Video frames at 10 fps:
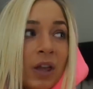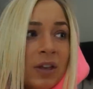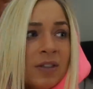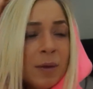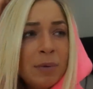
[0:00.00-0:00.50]

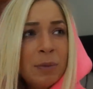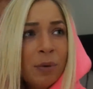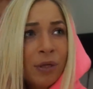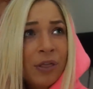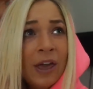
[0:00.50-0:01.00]
is that
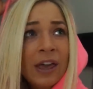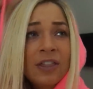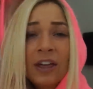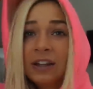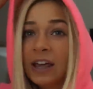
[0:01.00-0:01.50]
people
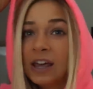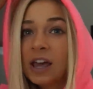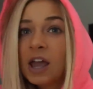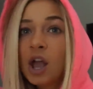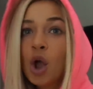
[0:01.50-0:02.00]
think that
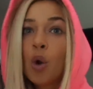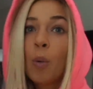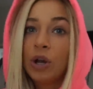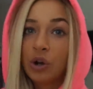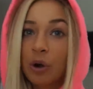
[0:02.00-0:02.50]
like
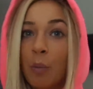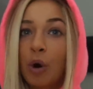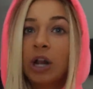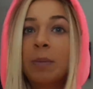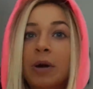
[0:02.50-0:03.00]
when you're a
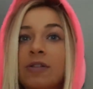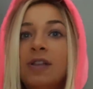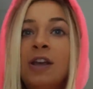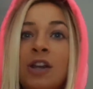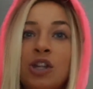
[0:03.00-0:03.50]
morning
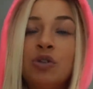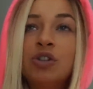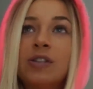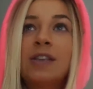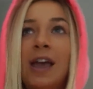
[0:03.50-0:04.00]
person, you
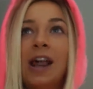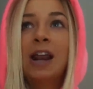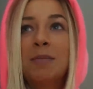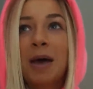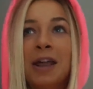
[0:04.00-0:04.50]
just get
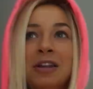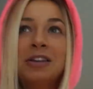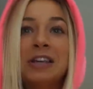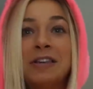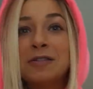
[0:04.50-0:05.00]
out of bed
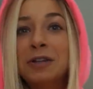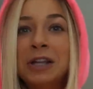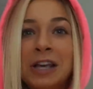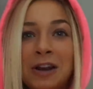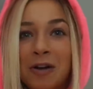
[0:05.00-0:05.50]

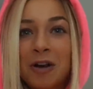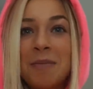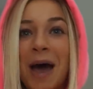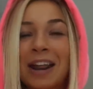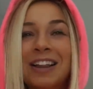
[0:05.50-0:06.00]
easily and
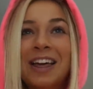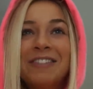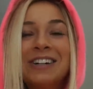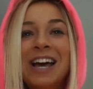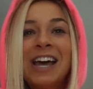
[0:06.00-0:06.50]
automatically
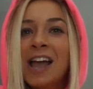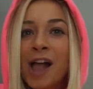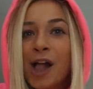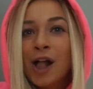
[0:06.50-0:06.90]
every day.